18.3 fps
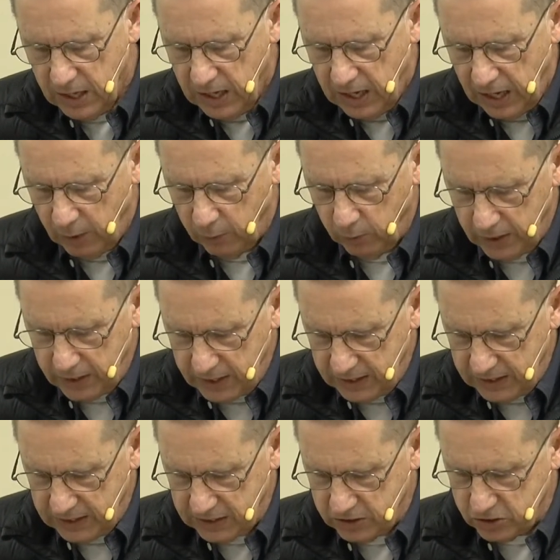and went
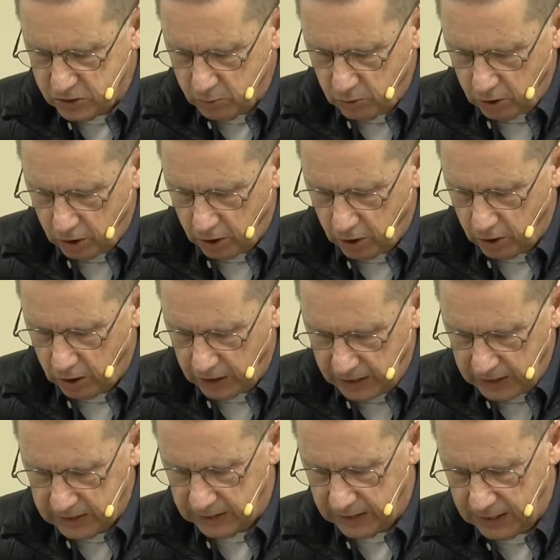into her
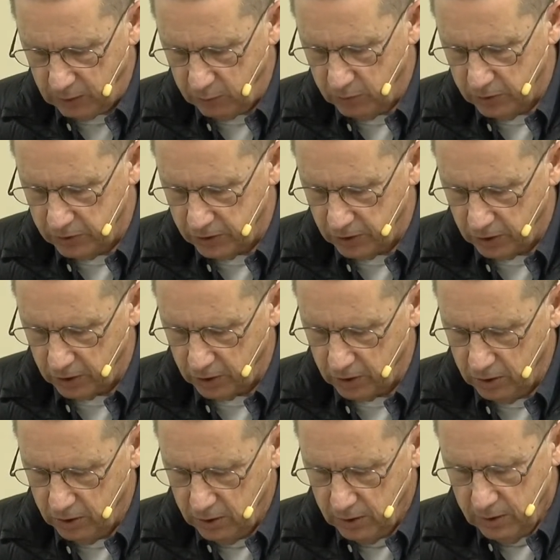and lay with
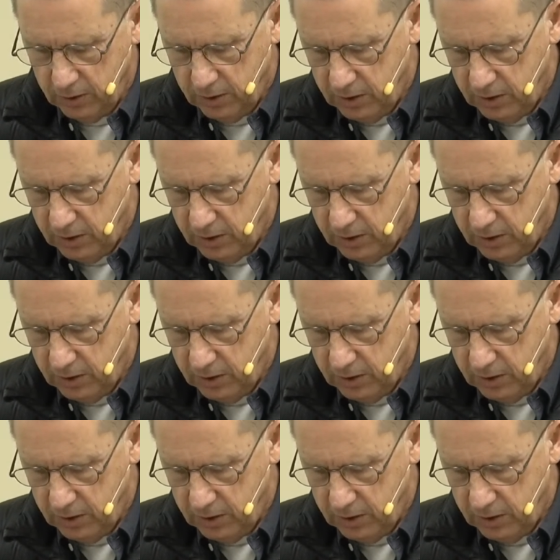her,